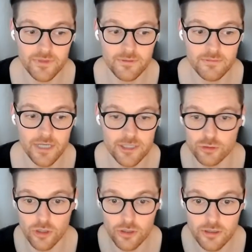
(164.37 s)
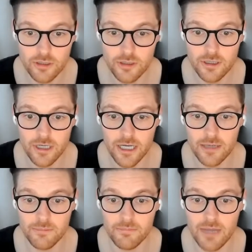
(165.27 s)
Andrew Locke,
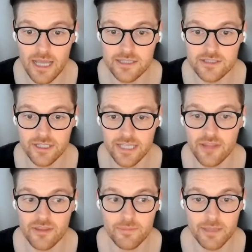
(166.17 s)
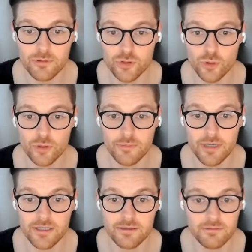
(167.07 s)
and like other people are talking about
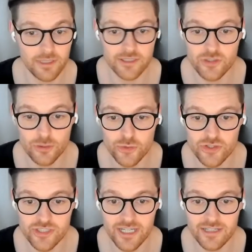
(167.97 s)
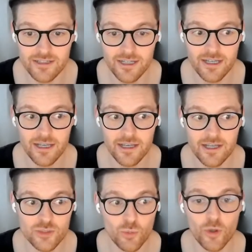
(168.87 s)
it, like Solutions 8.
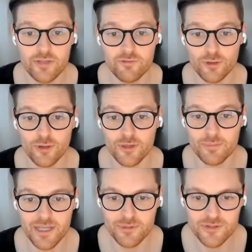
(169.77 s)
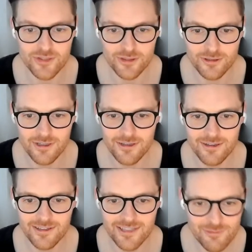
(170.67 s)
It's working for a lot of people. So
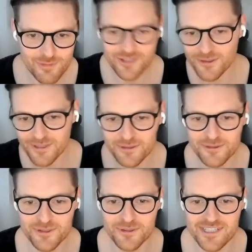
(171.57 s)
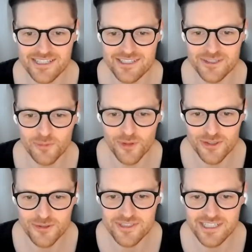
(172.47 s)
give me your little 2 cents on what
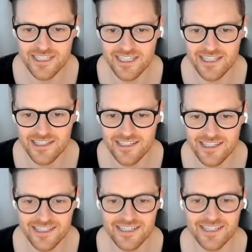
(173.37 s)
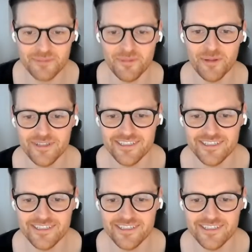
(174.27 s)
you're seeing in it at the moment.